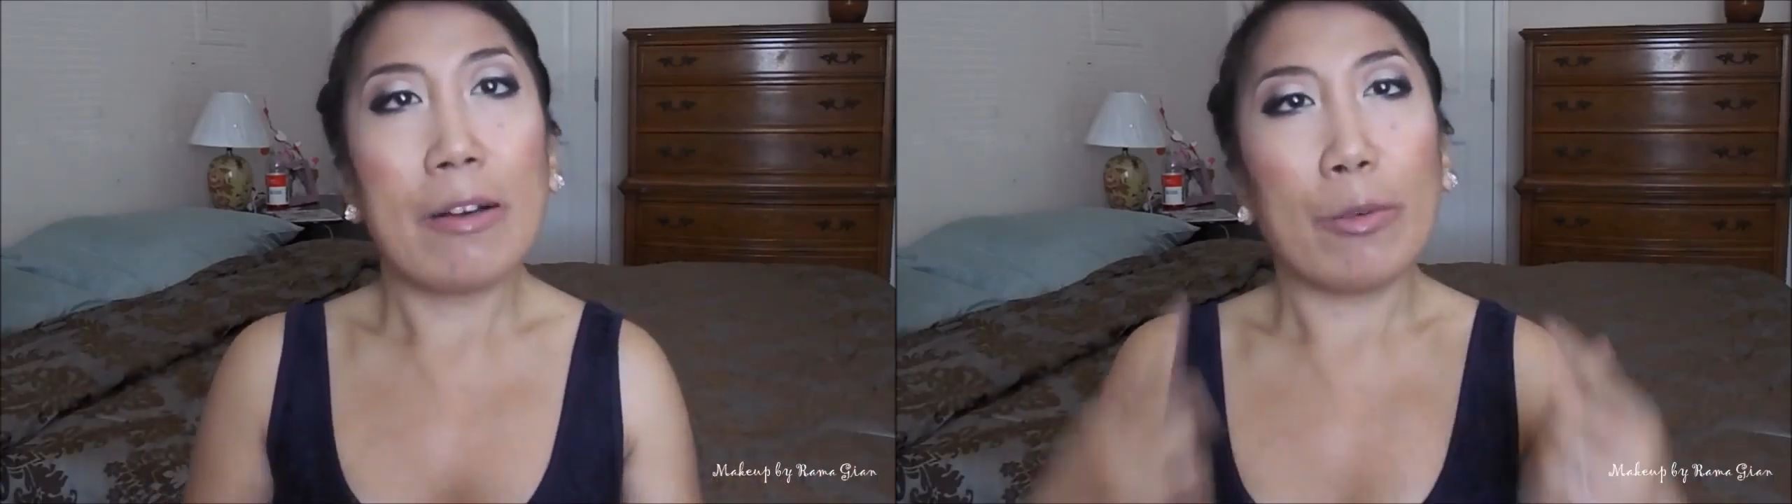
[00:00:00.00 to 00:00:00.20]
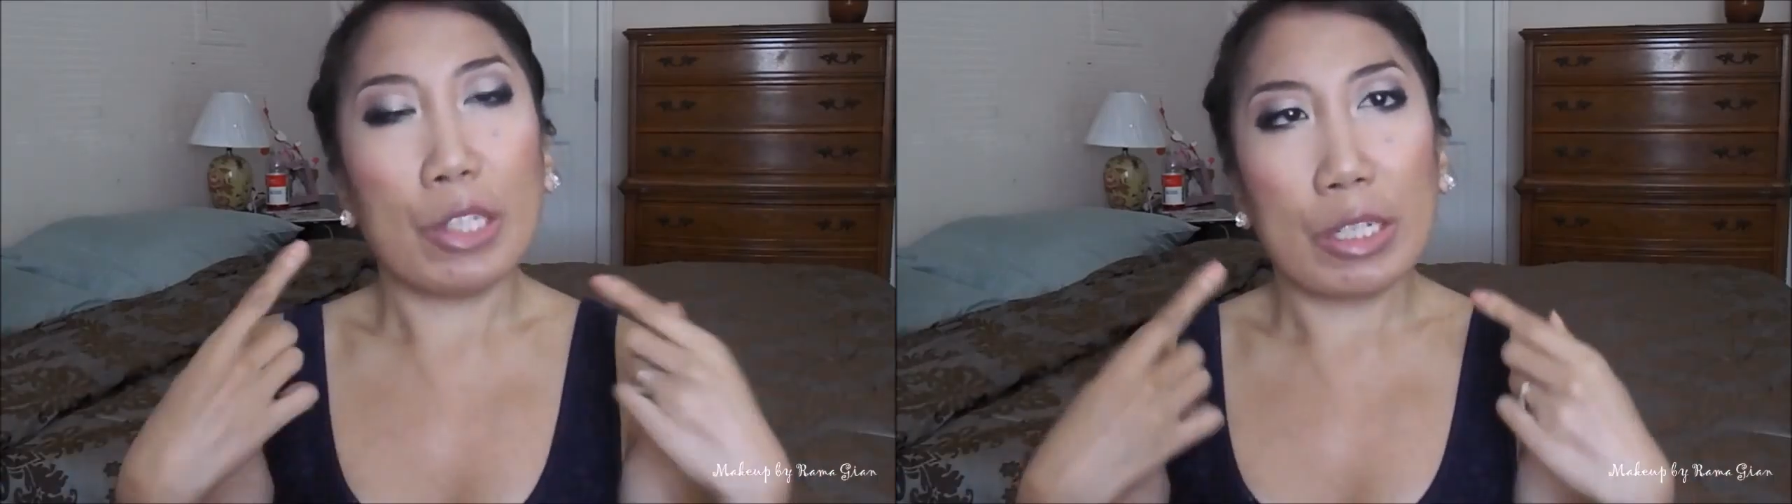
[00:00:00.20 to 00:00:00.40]

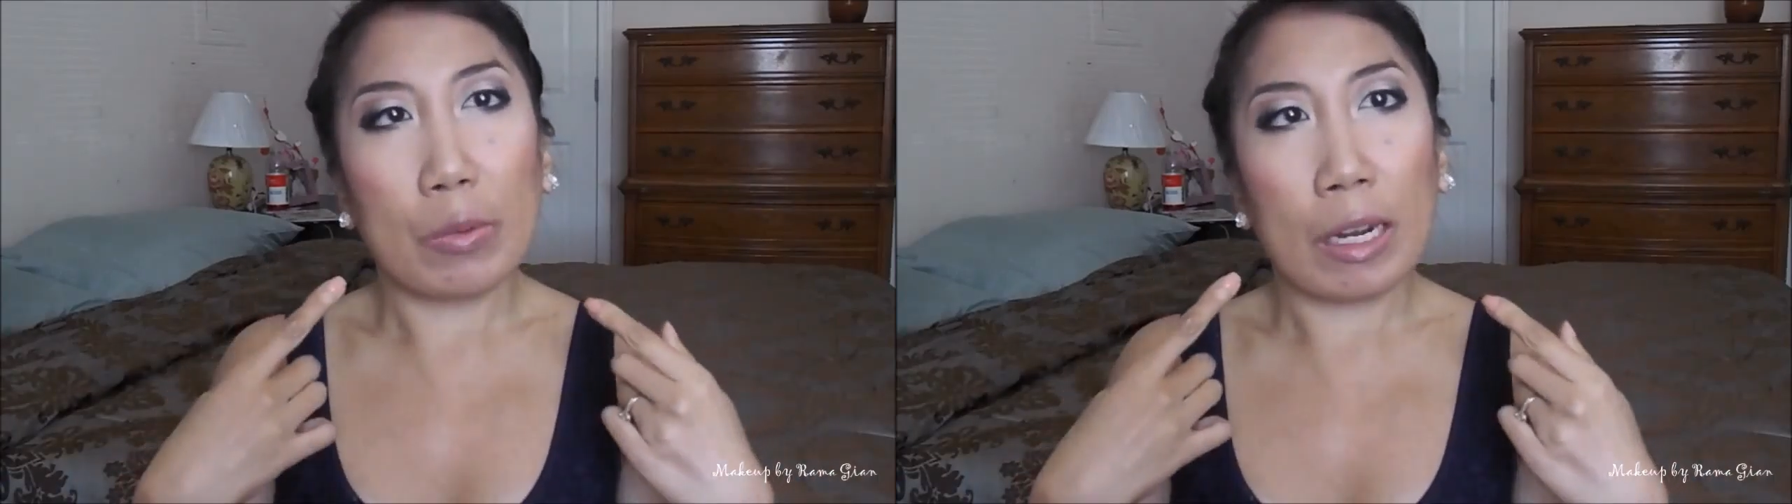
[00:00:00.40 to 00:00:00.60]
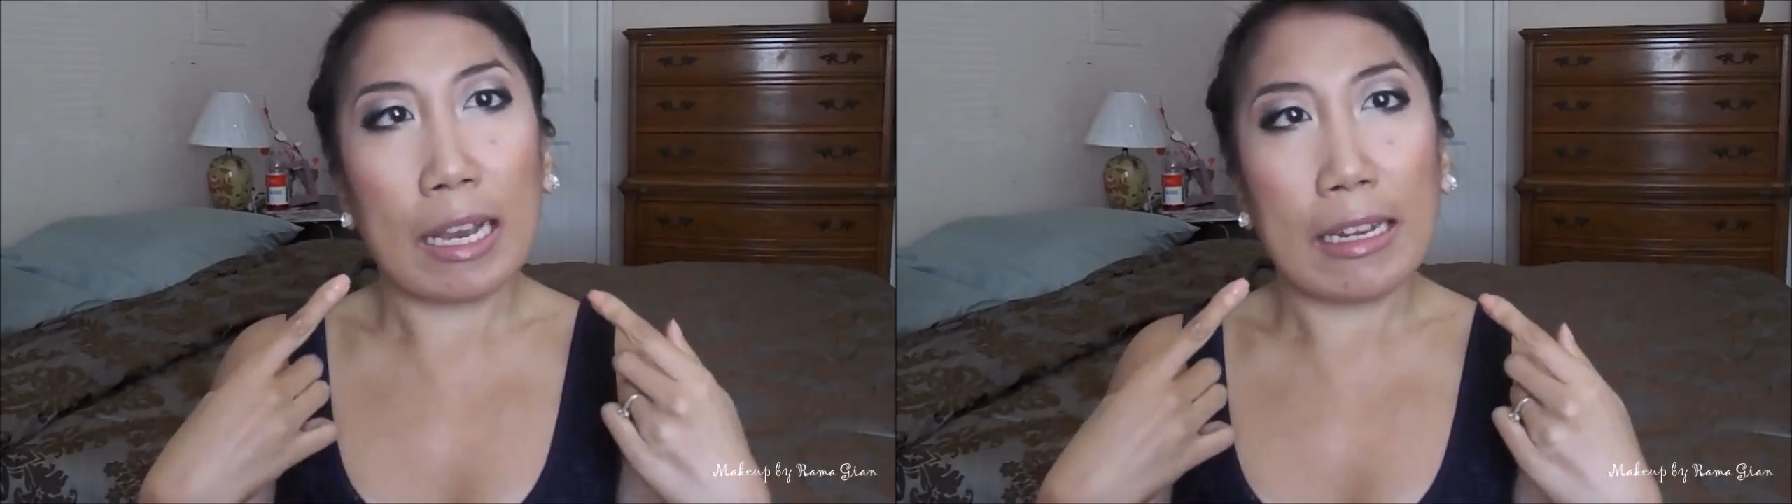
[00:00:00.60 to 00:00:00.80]
which is
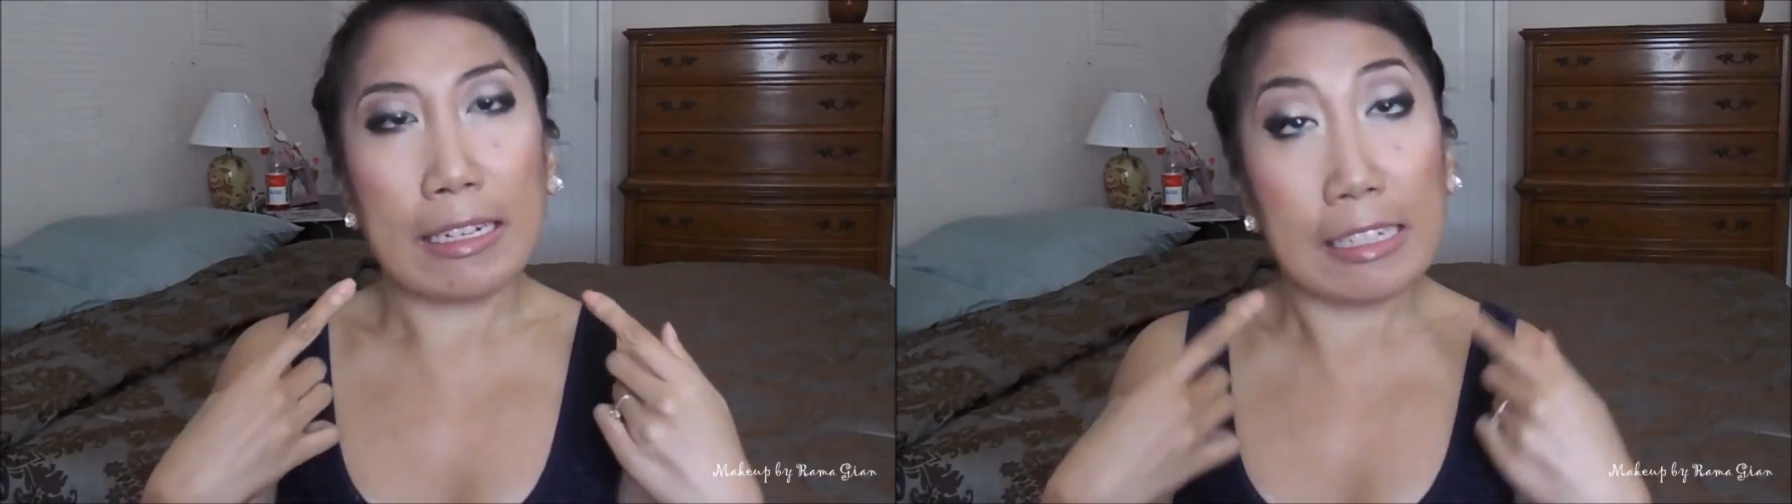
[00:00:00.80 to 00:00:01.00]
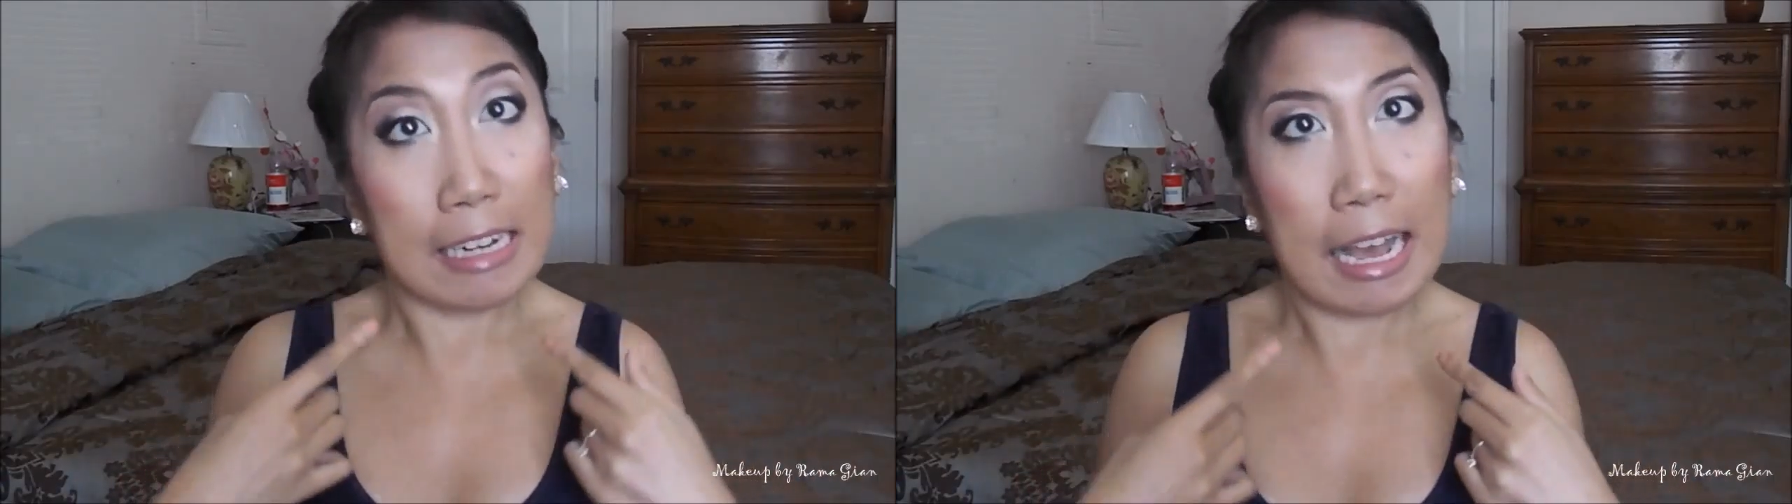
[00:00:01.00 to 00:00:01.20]
what I
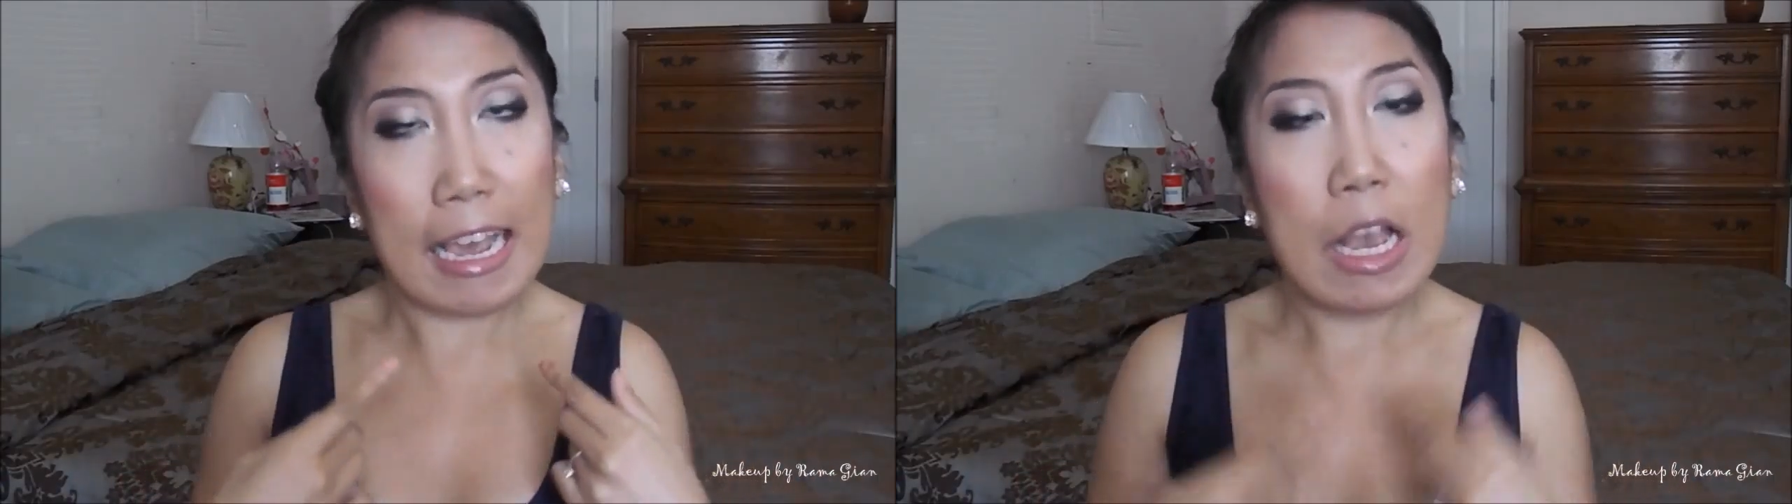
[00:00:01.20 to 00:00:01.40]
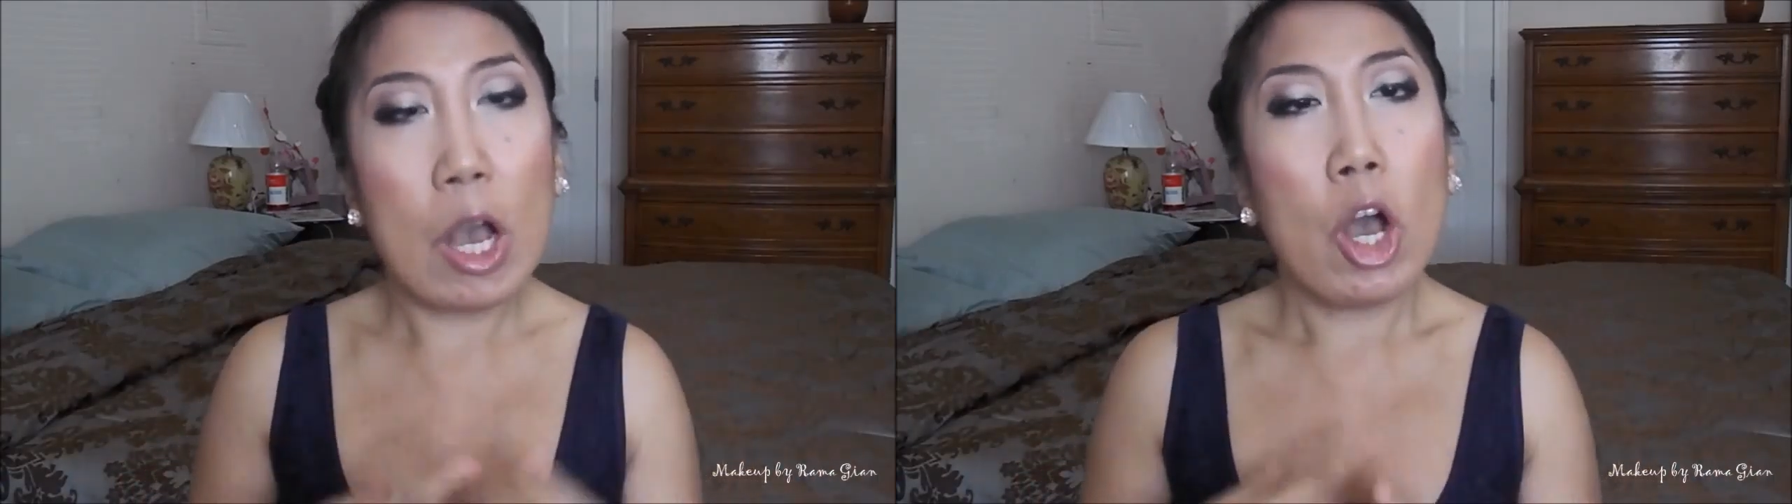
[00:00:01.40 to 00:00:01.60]
did today.